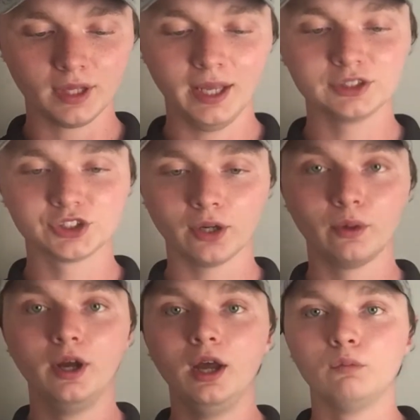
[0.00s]
And
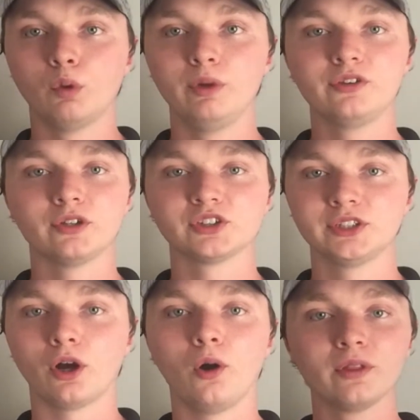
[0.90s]
so when we start
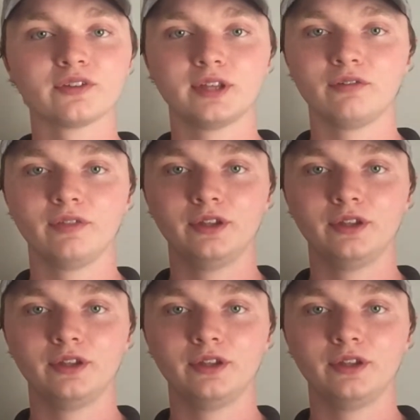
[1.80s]
seeing all this stuff in